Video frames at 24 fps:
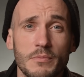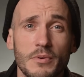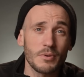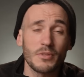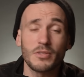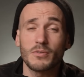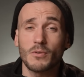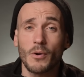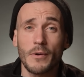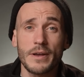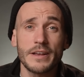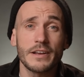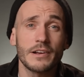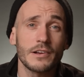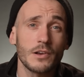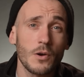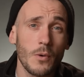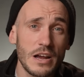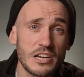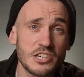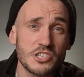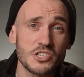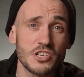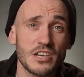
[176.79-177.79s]
but throwing a
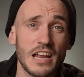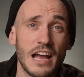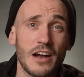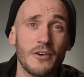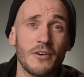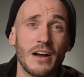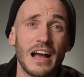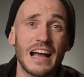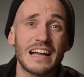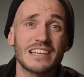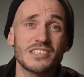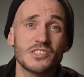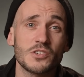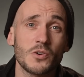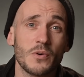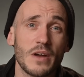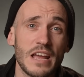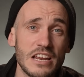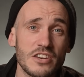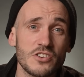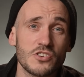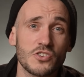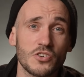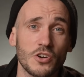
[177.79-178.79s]
question out as your
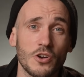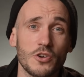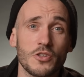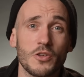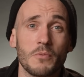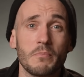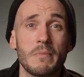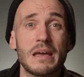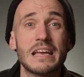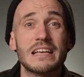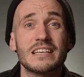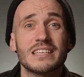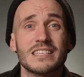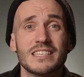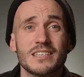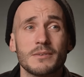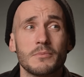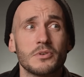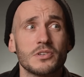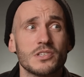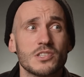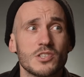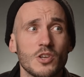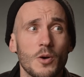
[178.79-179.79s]
intro that makes
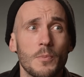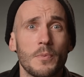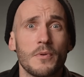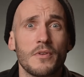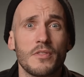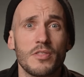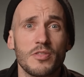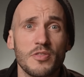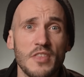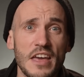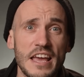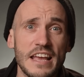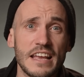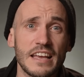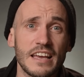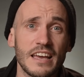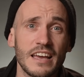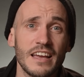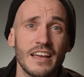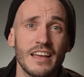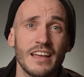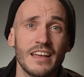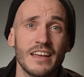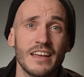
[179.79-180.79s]
someone stop and
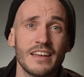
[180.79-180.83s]
think